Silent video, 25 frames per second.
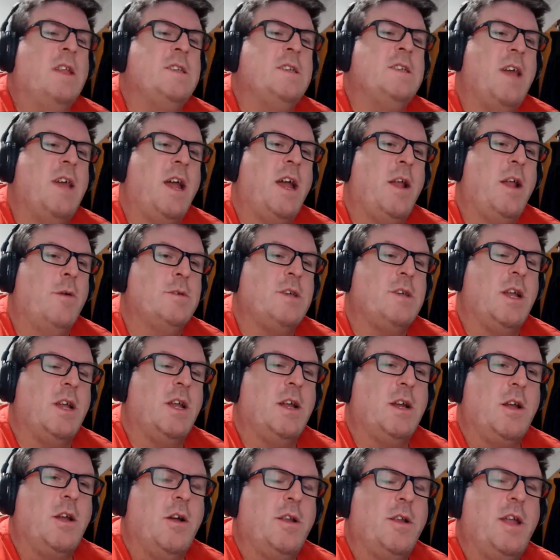that. I was going to
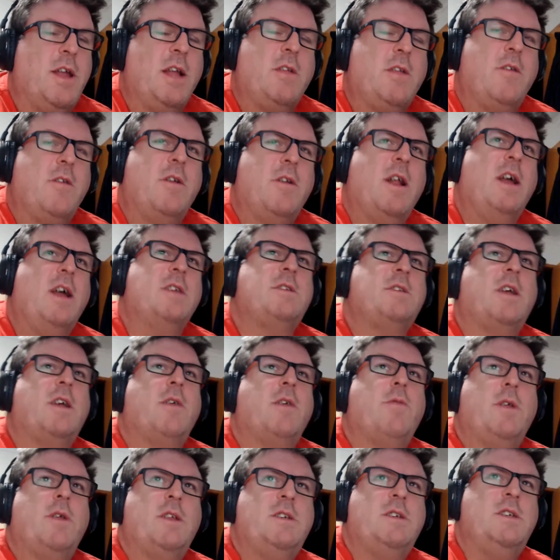contact her and ask her
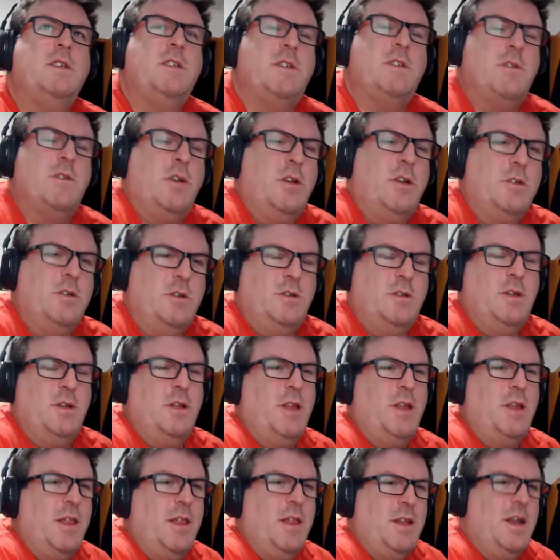whether she still uses it
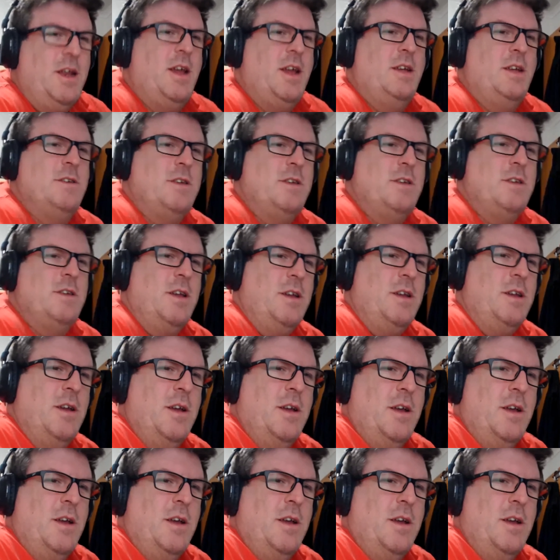the other day. So, yeah,